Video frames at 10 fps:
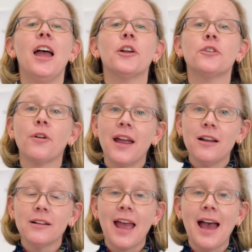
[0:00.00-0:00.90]

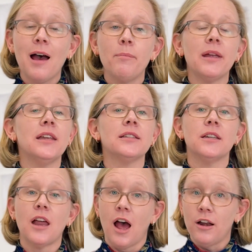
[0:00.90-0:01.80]
Cradle cap is
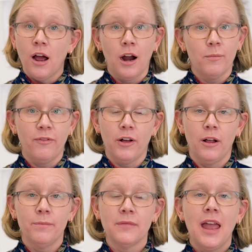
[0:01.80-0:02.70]
not harmful